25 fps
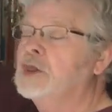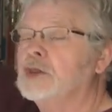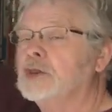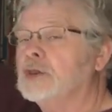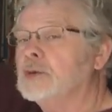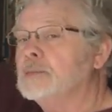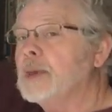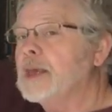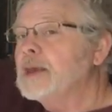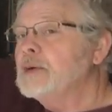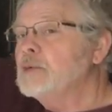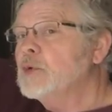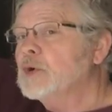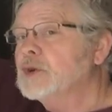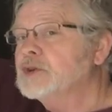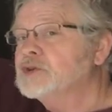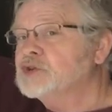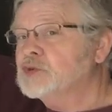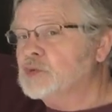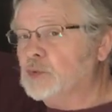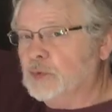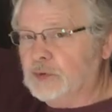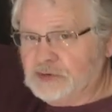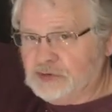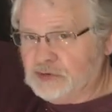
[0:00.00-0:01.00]
you may want to
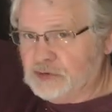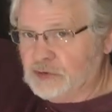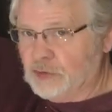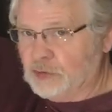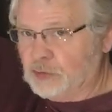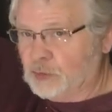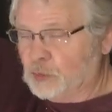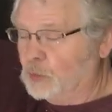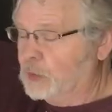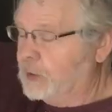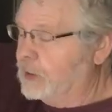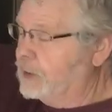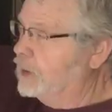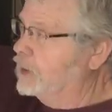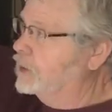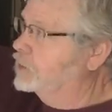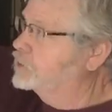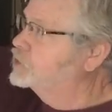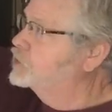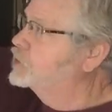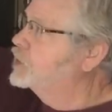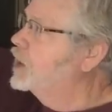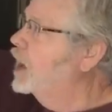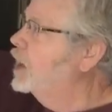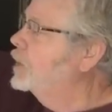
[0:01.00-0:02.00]
switch to
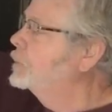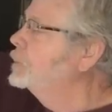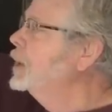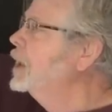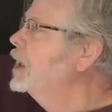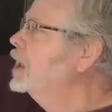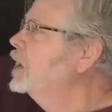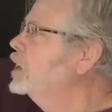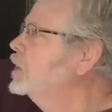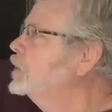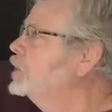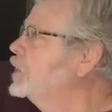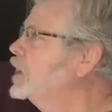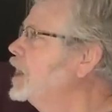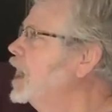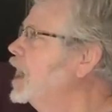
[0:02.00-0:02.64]
3-inch. Now, the